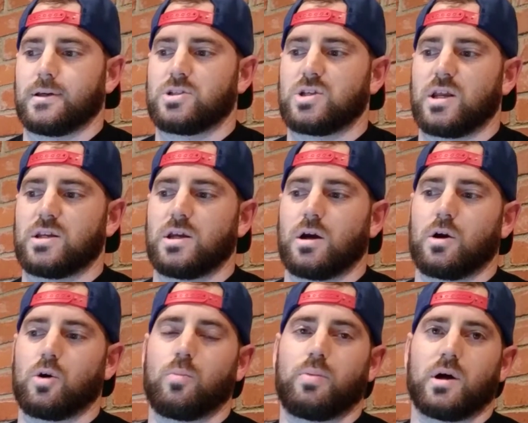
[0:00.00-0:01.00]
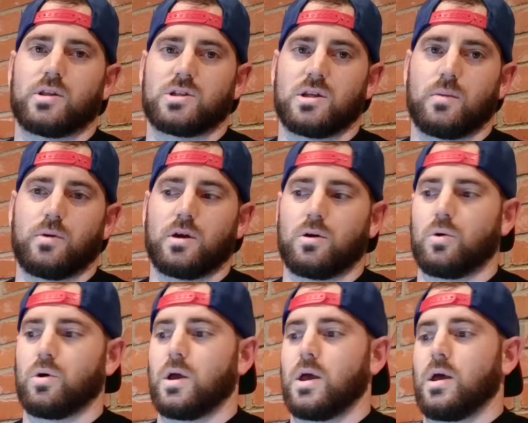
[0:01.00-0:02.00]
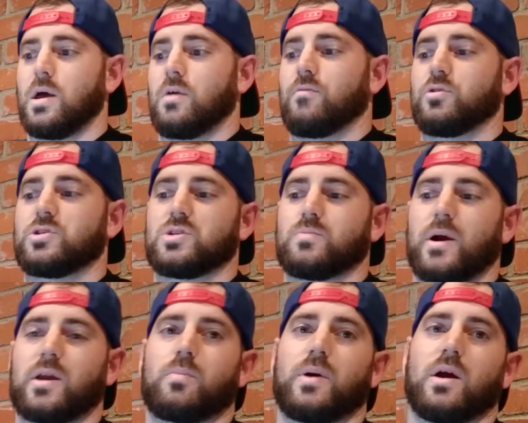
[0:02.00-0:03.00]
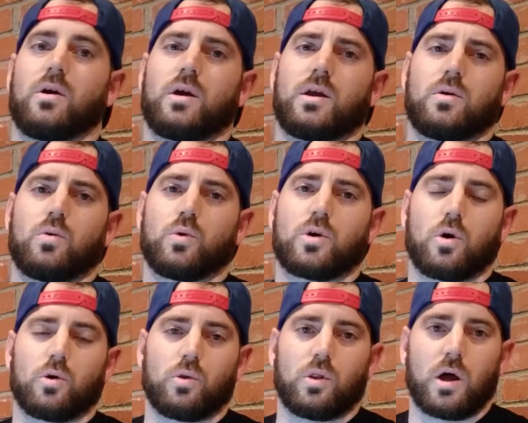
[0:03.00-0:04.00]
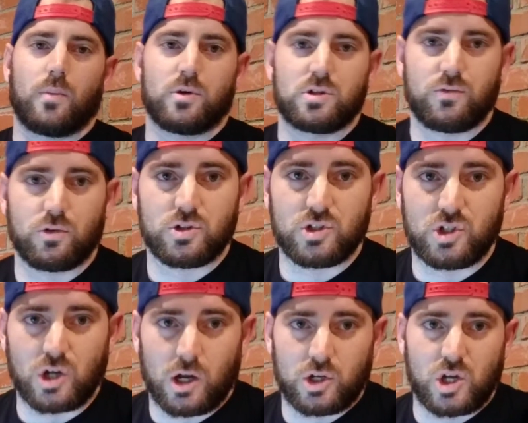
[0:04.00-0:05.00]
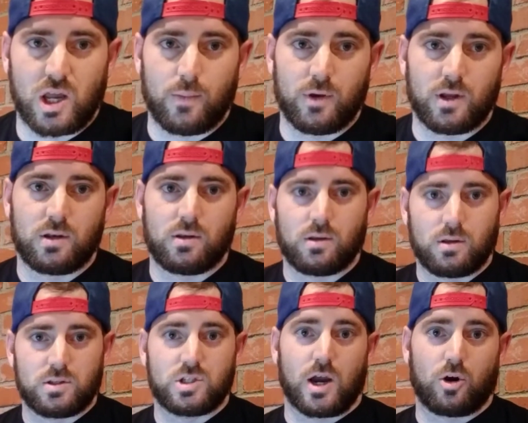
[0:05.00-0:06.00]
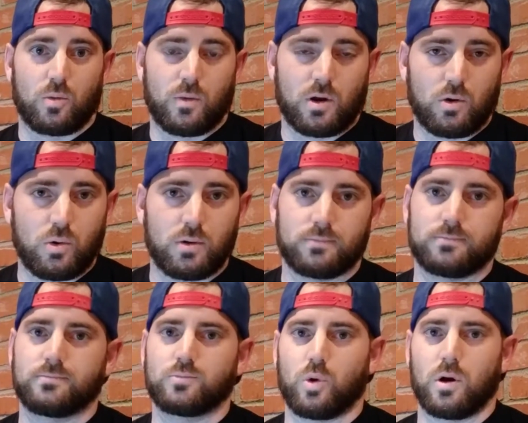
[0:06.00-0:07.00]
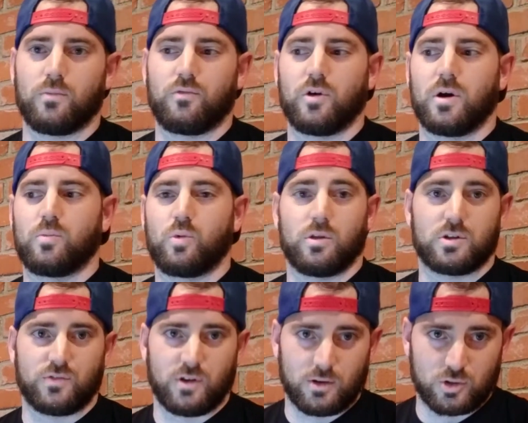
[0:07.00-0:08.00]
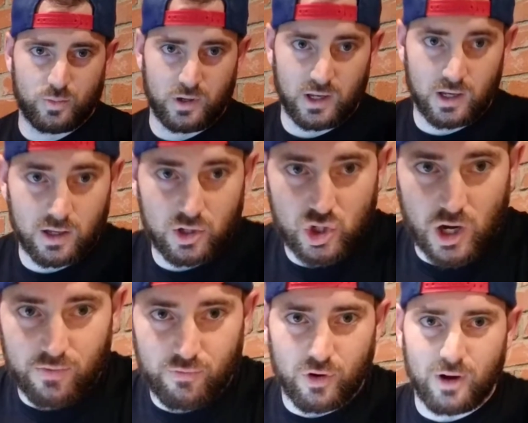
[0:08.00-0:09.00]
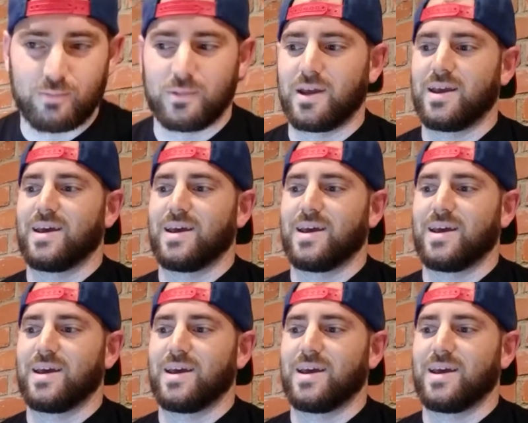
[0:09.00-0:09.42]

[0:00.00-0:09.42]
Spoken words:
Santiago Ponzinibbio versus Mike Perry, Ricardo Lamas versus Josh Emmett, Sacramento, where I'm from, where this video is being shot from,